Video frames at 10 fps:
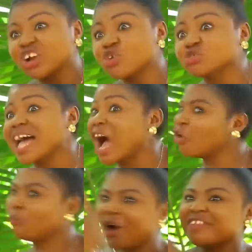I will burn
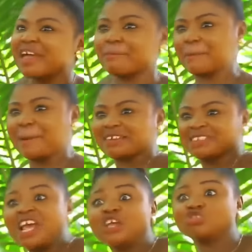them, Papa.
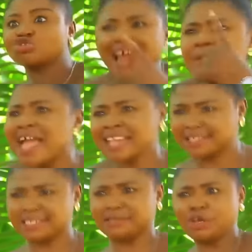Try me and see.
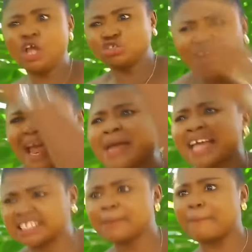Try me and see, Papa.